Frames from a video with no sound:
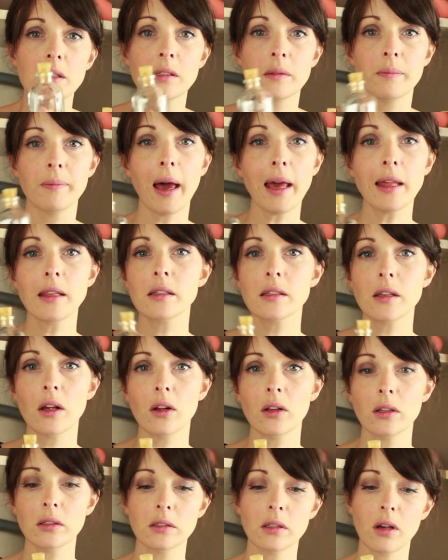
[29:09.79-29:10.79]
some bath
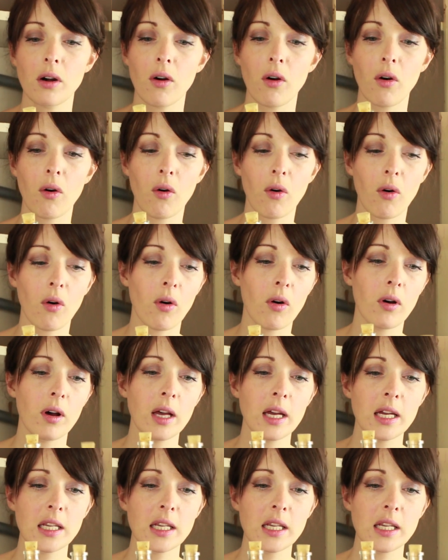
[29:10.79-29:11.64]
salts or